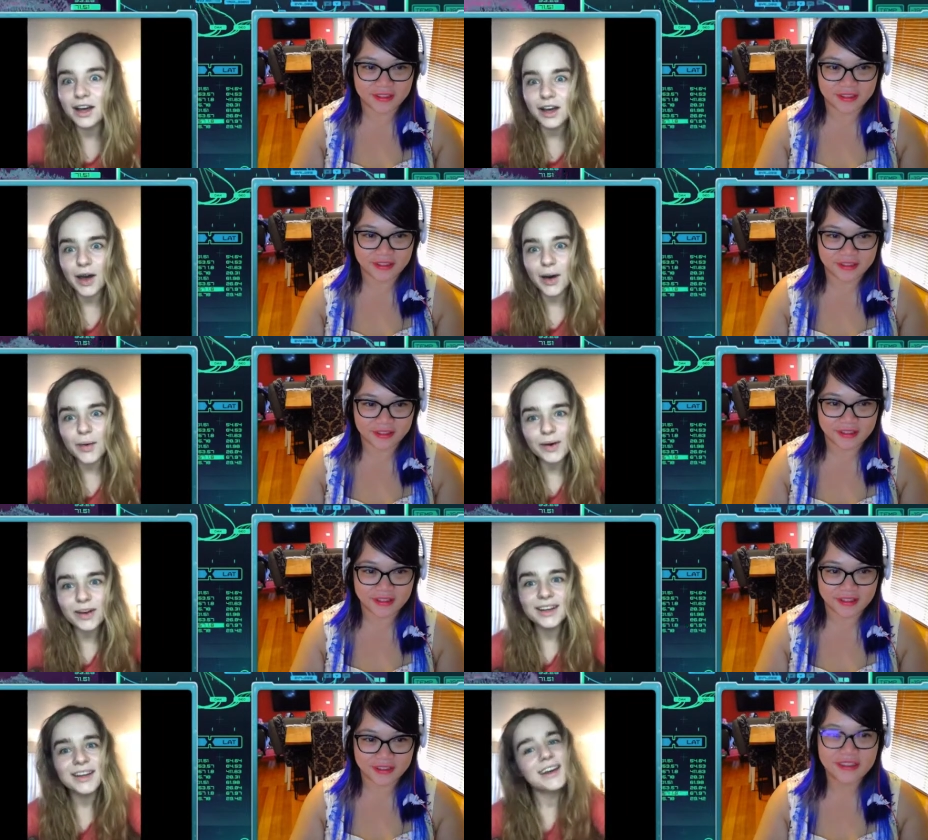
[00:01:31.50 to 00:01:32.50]
Speaker 1: ago
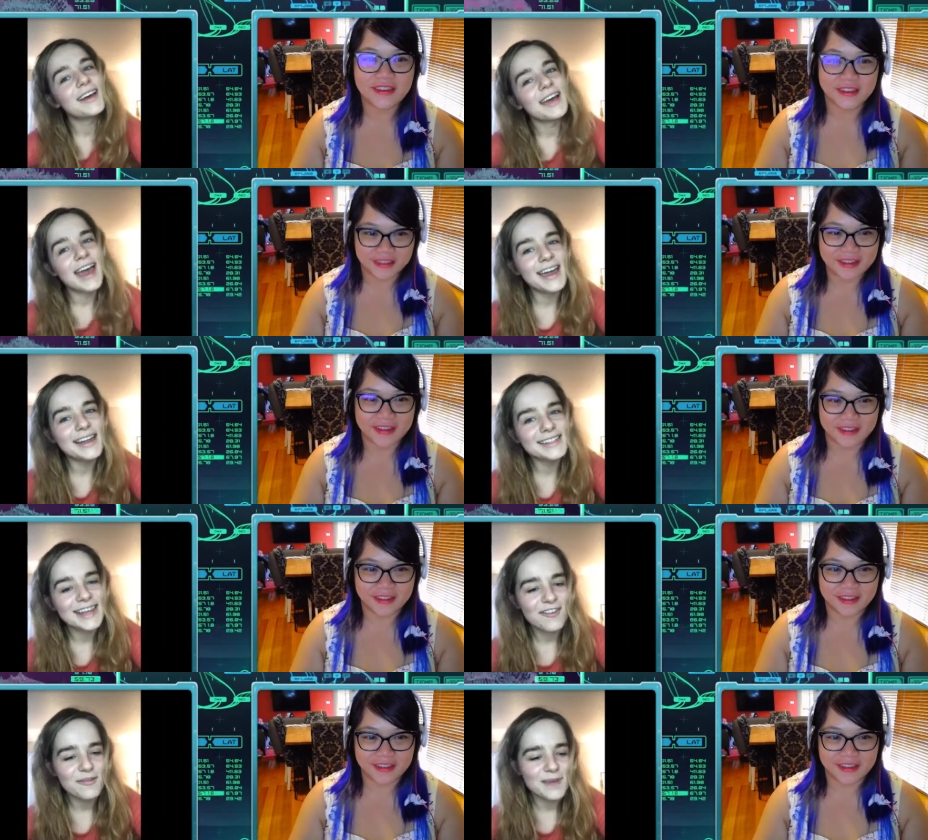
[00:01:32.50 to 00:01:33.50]
and
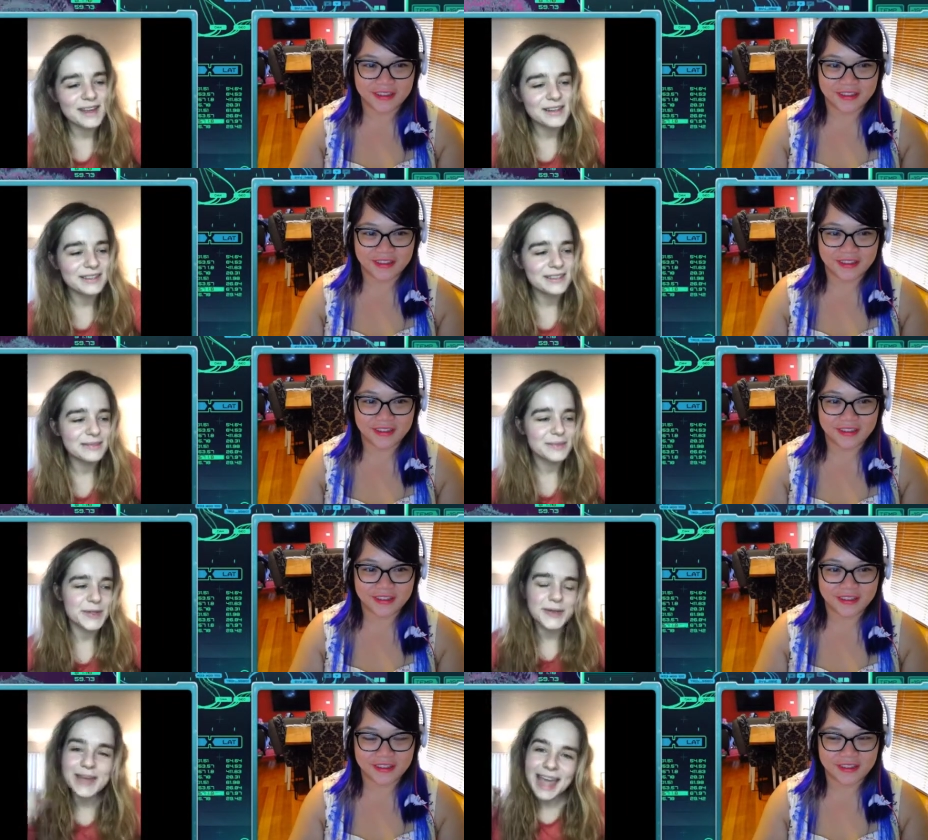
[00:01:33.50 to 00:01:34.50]
have been
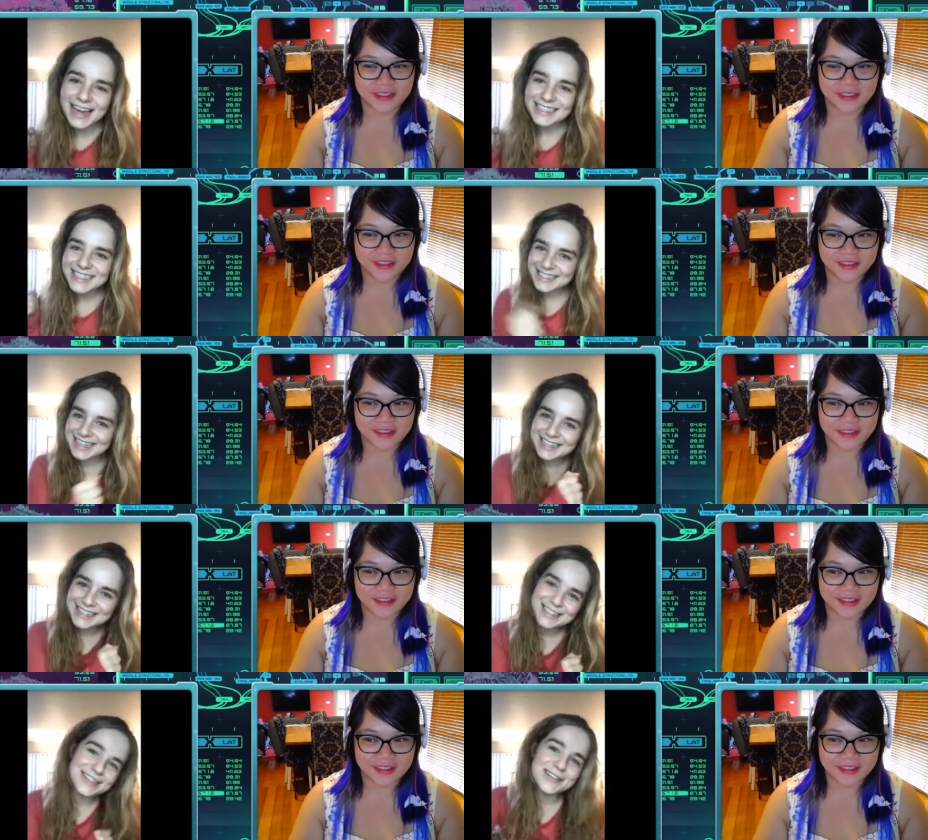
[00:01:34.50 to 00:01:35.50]
pursuing acting
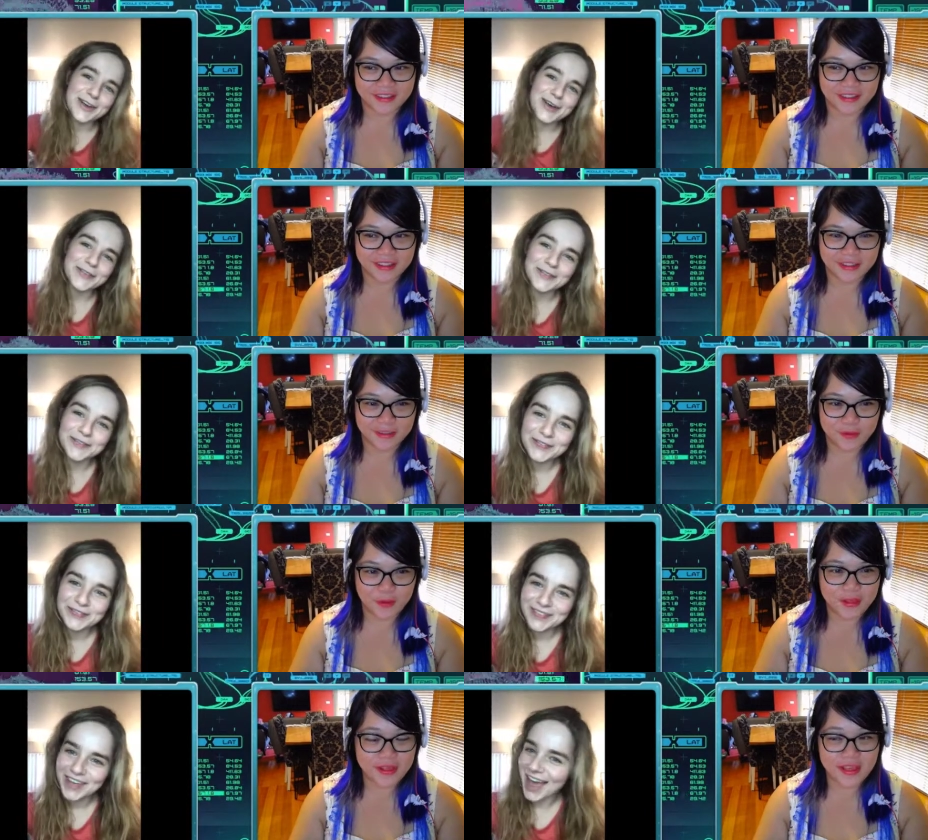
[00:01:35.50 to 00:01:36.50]
since, so
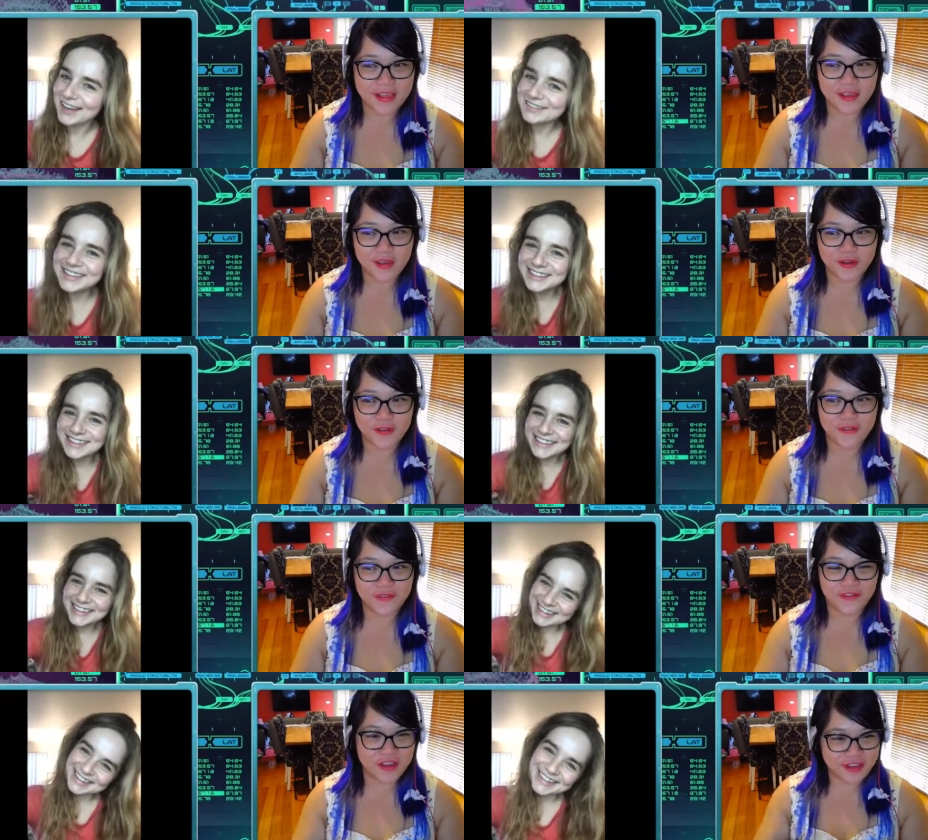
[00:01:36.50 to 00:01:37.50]
Speaker 2: Was yeah. this your
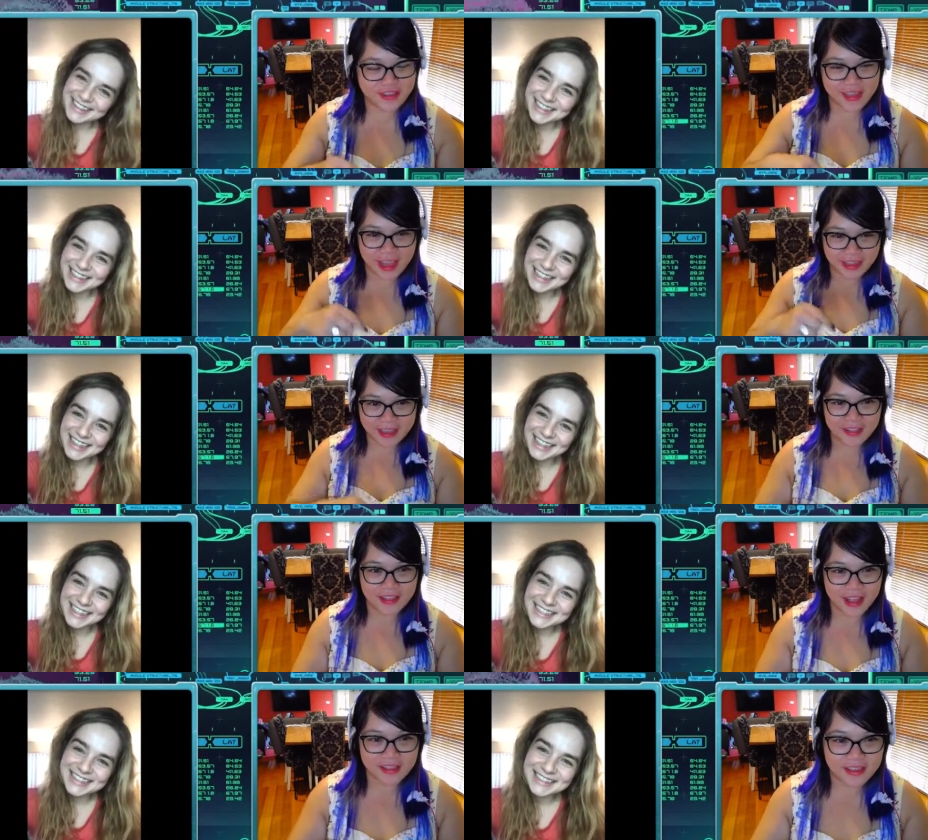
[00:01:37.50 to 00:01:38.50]
first acting,
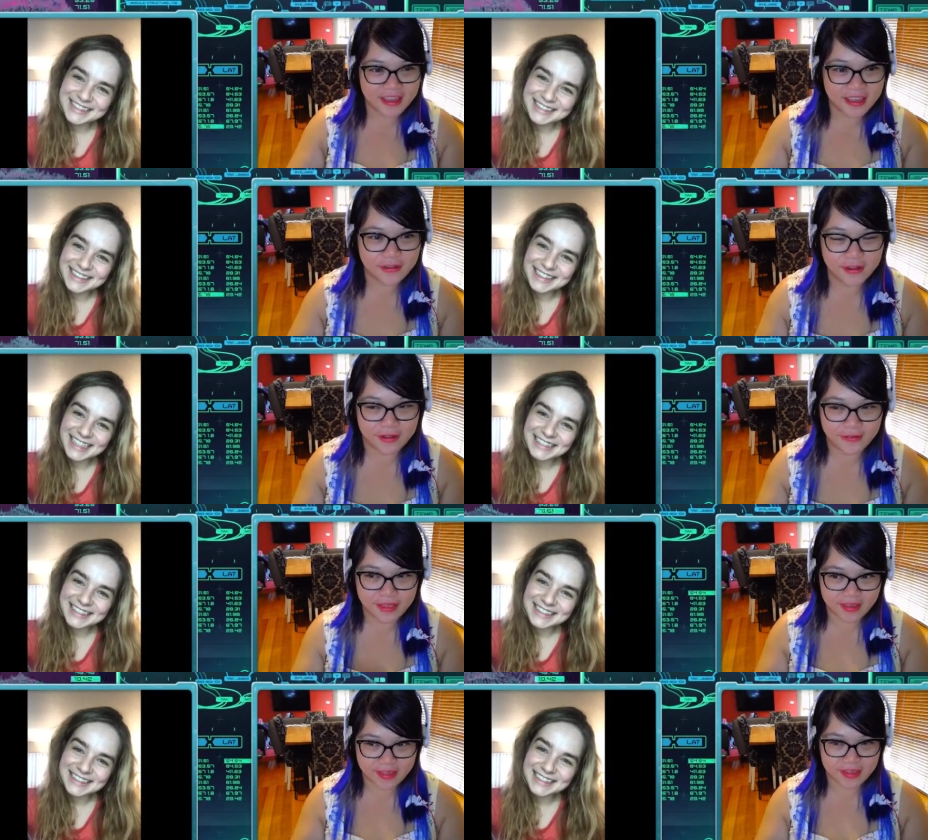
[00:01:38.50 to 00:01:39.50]
acting gig, or have you
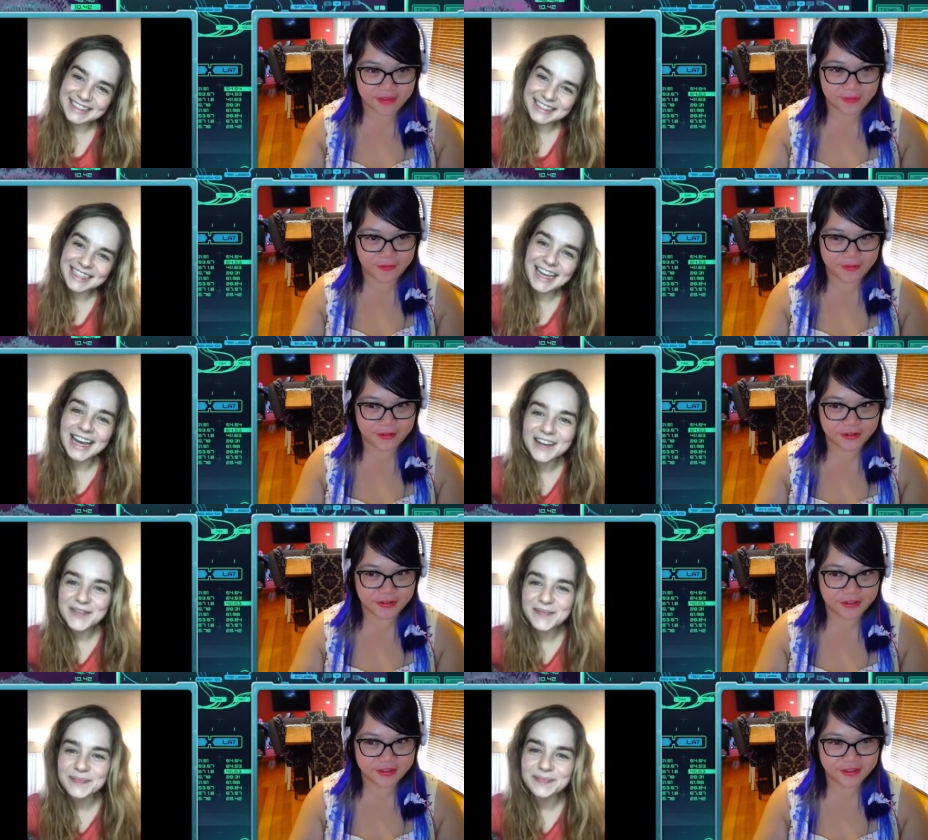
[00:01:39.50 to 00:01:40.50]
done stuff
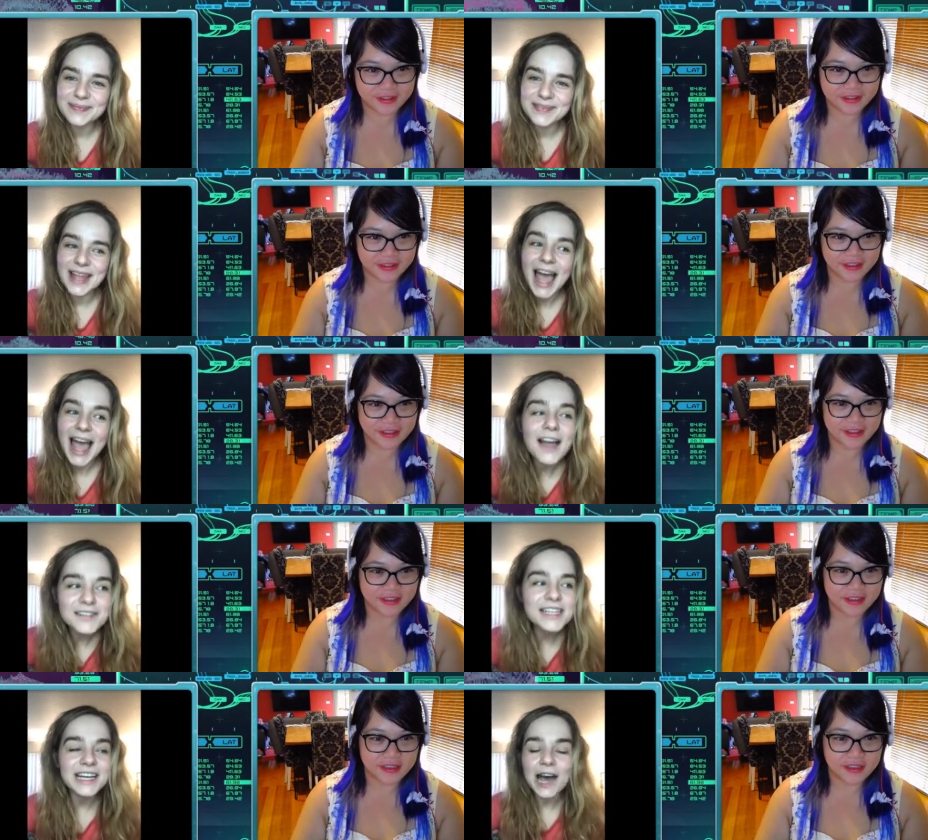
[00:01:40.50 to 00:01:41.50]
before?
Speaker 1: I've
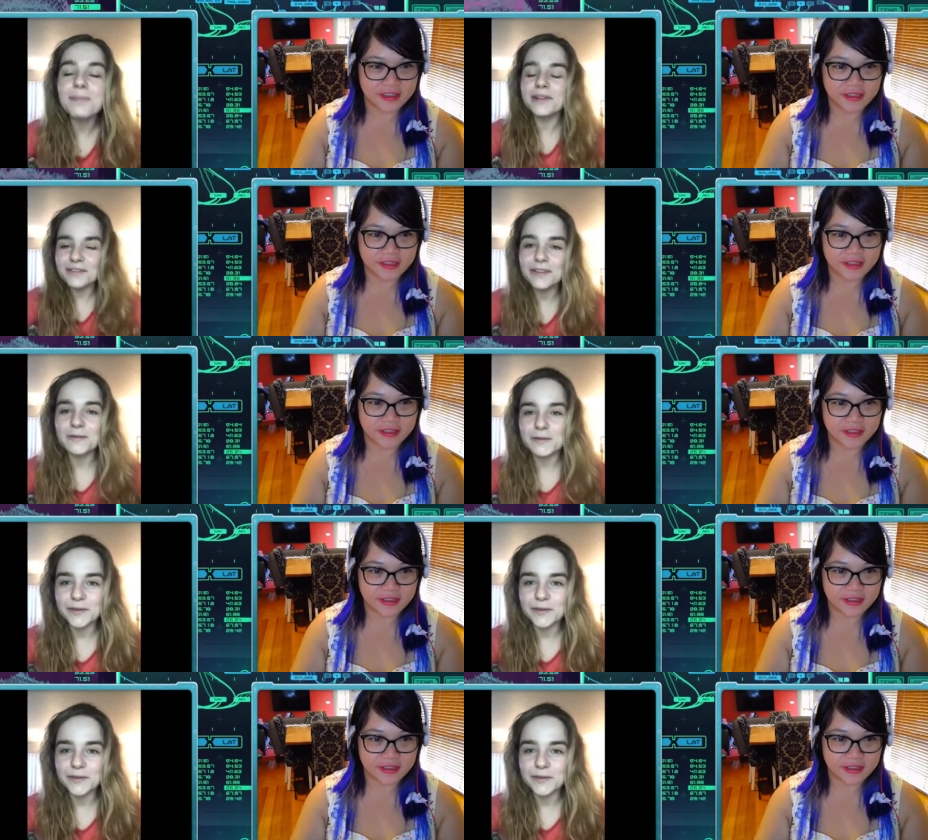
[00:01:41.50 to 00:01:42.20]
done a couple of films